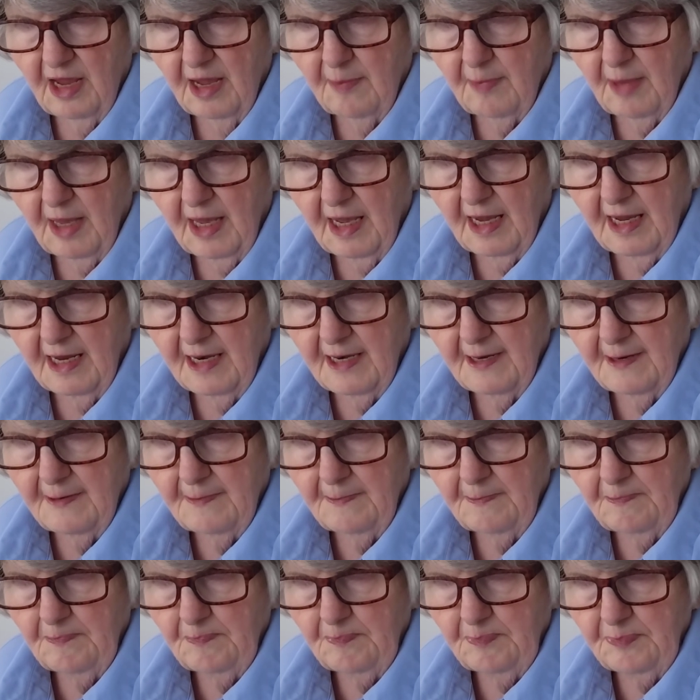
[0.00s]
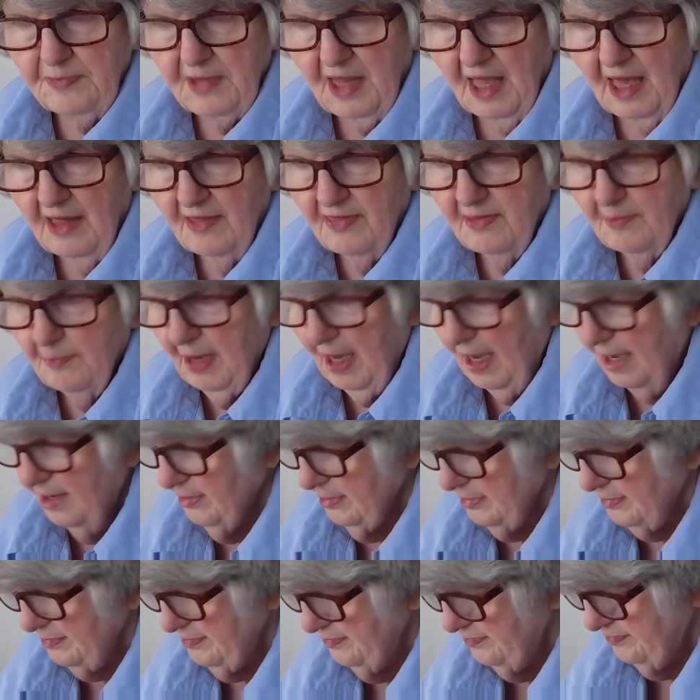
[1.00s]
I made and the
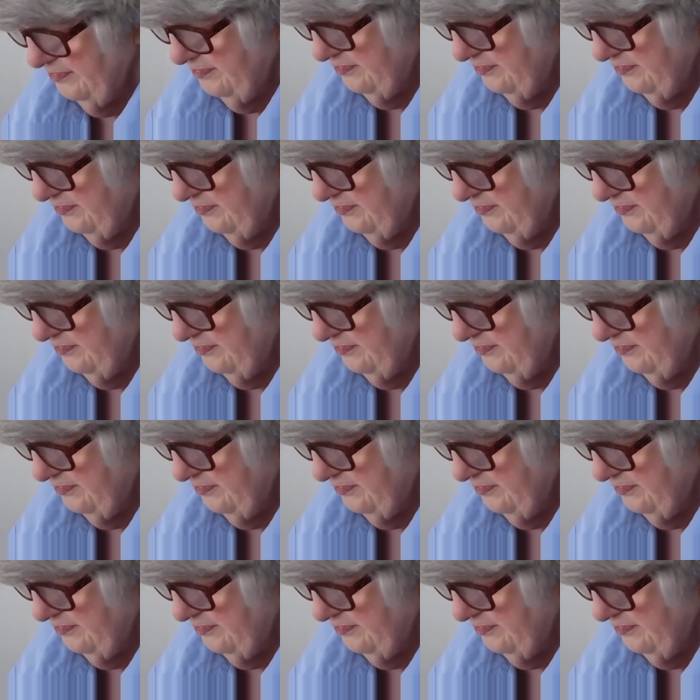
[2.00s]
pattern.